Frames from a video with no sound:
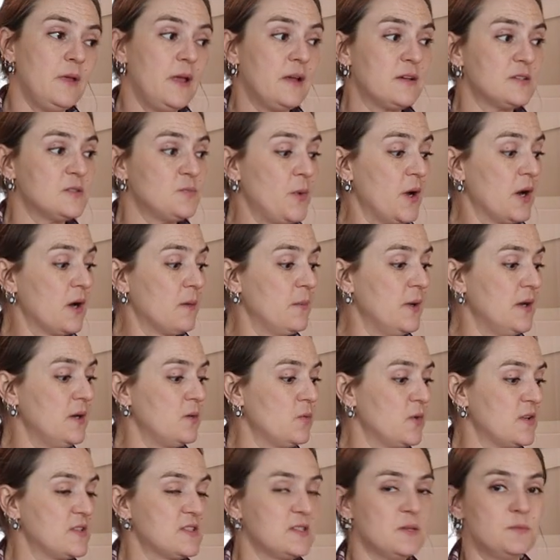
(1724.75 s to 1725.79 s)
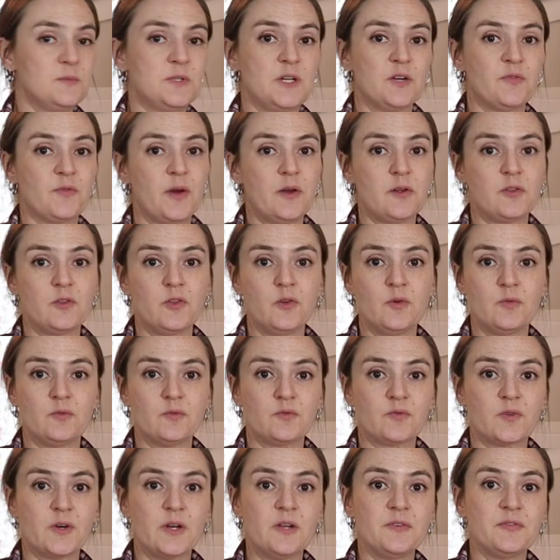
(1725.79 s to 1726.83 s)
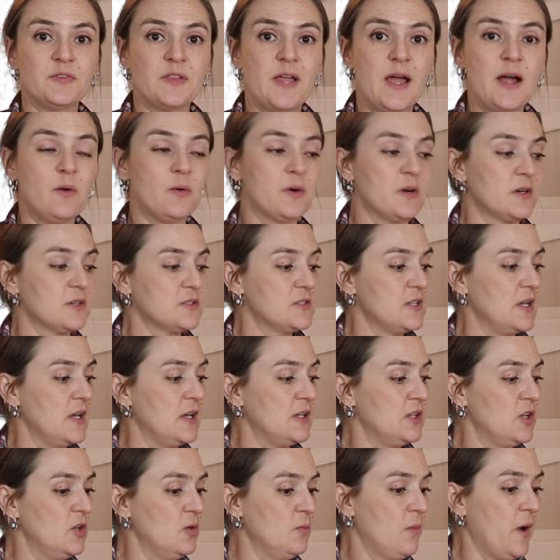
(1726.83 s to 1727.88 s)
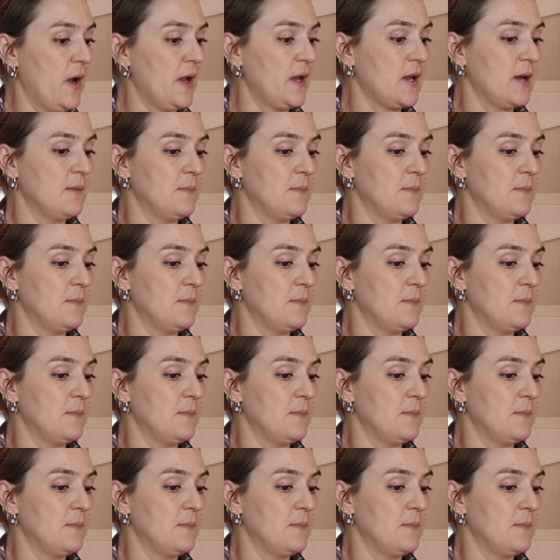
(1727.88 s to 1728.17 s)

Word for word: experiment with some different gluten-free flours and you might